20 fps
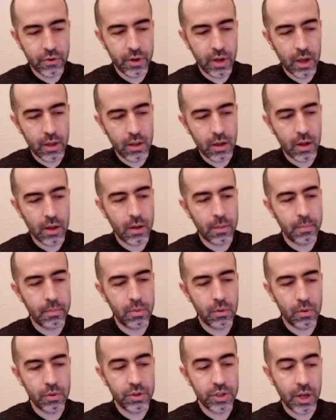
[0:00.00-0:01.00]
create a
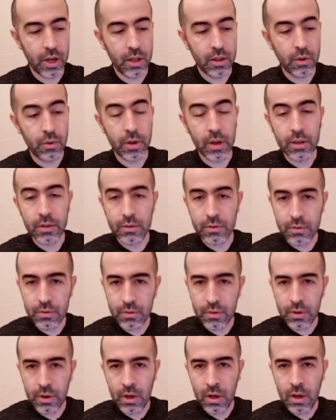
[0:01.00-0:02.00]
blockchain connected
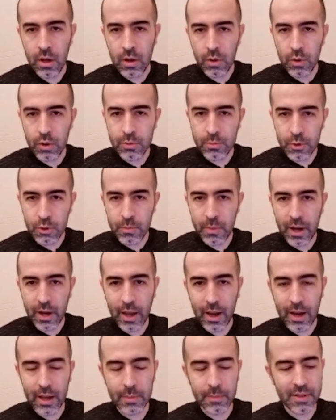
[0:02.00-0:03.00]
to Cosmos by
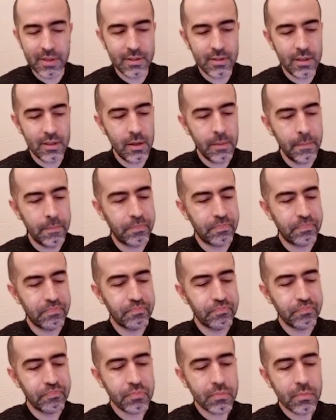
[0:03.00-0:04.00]
IBC,
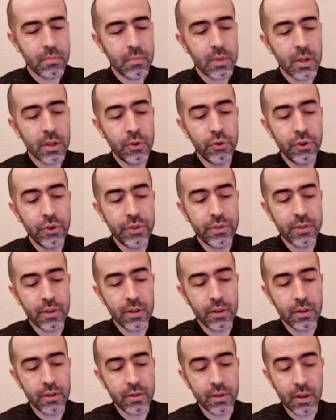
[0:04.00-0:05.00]
you need
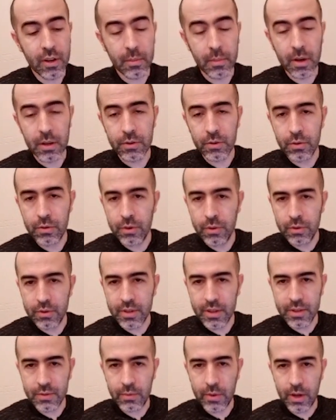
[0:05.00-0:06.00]
to think about your nodes
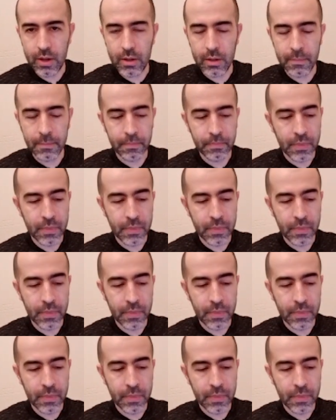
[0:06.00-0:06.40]
as well.